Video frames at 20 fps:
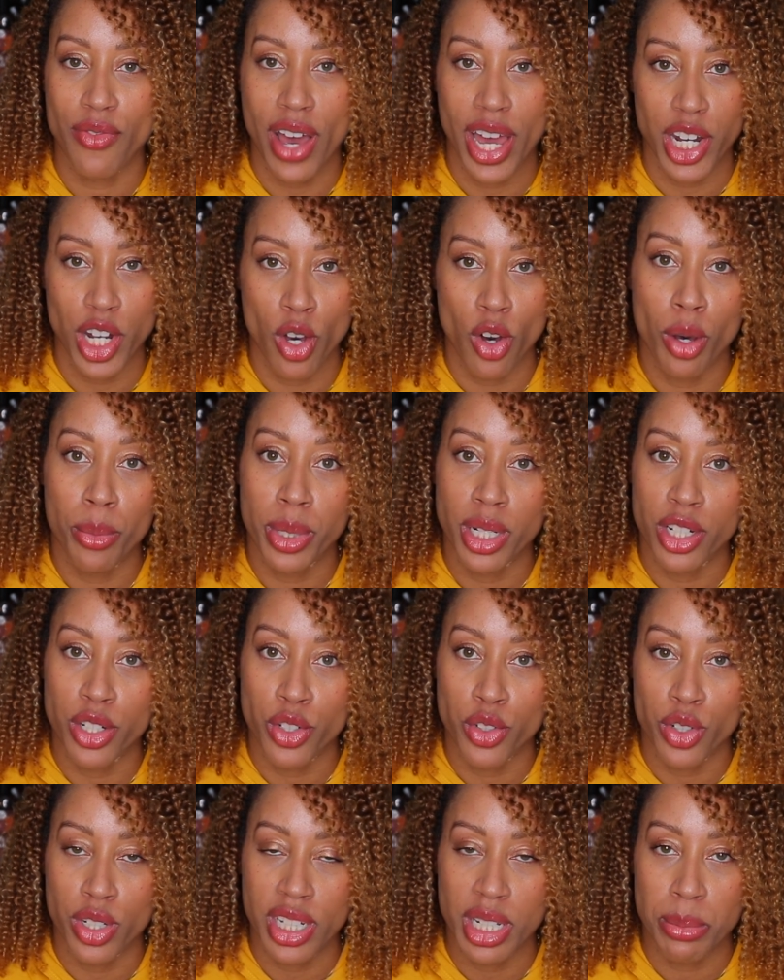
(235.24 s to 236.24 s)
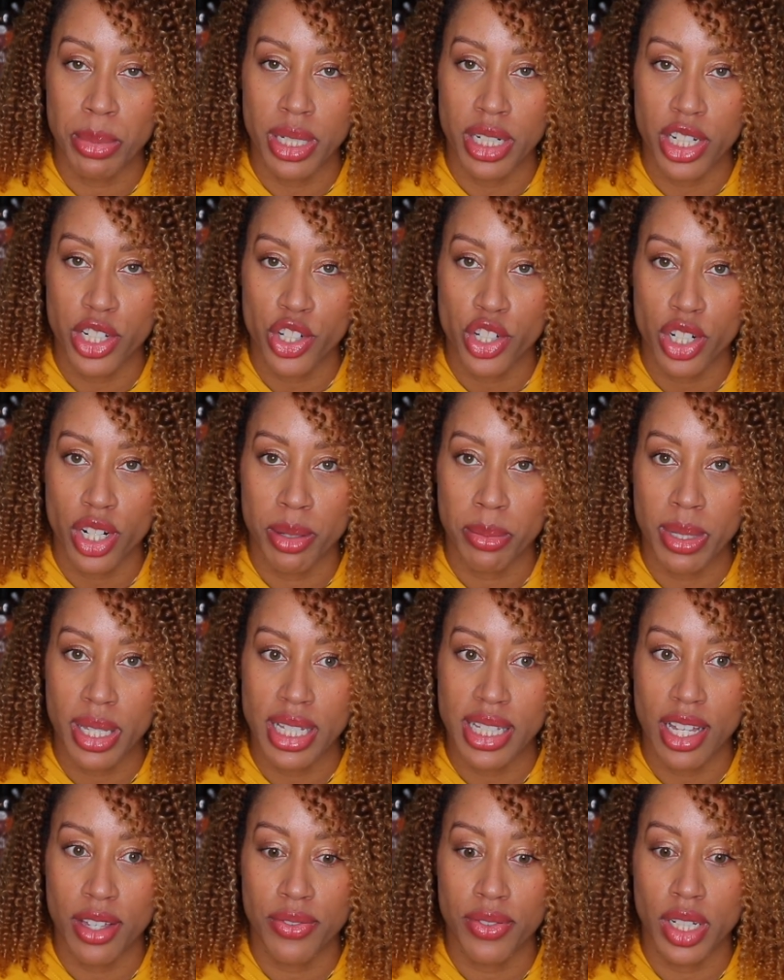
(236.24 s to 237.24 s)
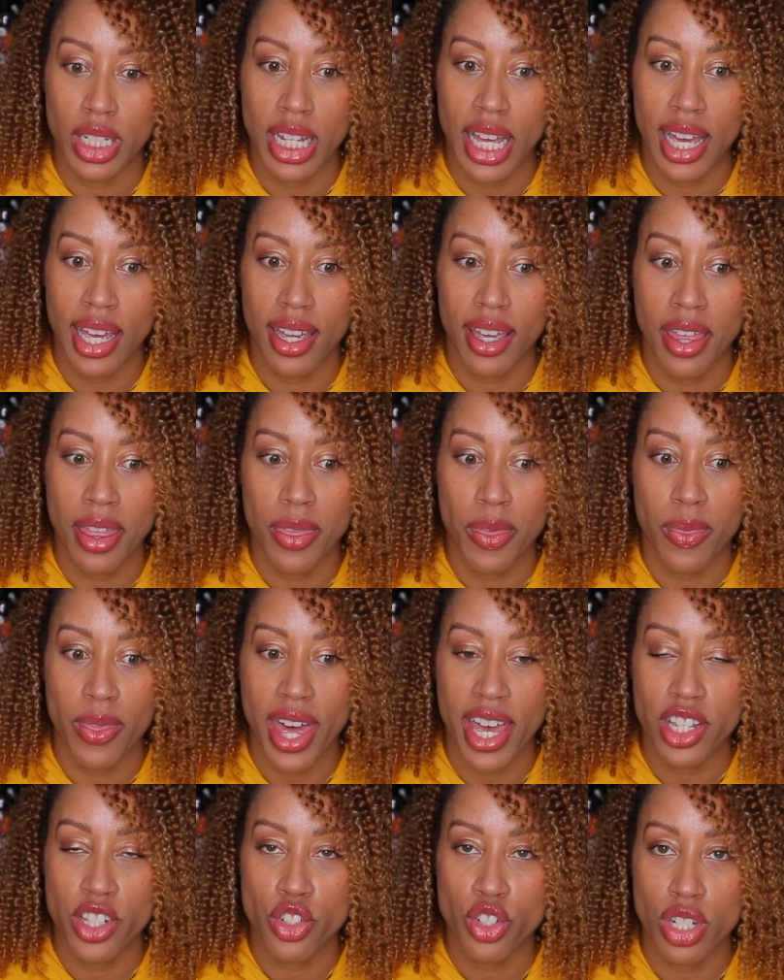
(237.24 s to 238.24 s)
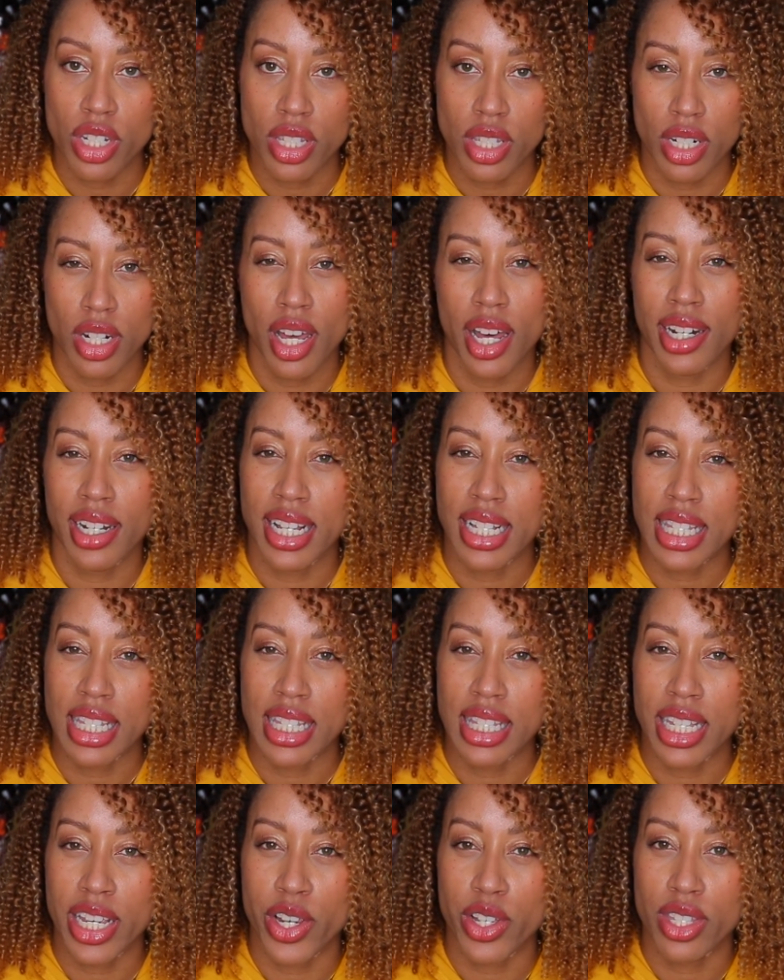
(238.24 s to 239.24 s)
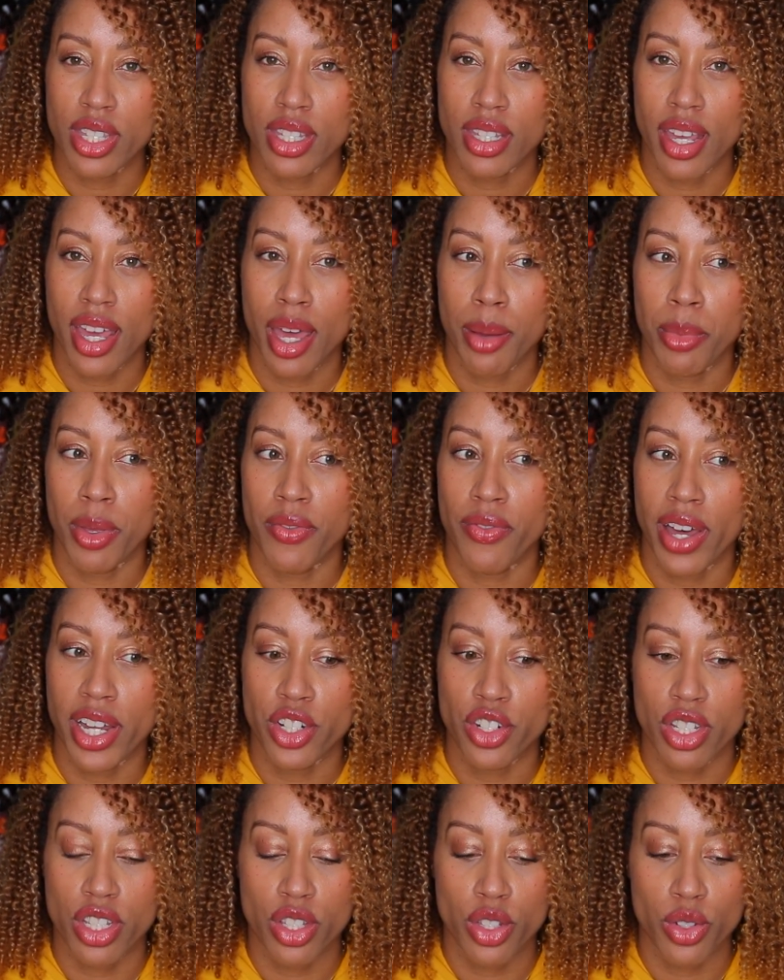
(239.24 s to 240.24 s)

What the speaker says: know I'm going to do a deep conditioner, because I feel like that's just an unnecessary step if I just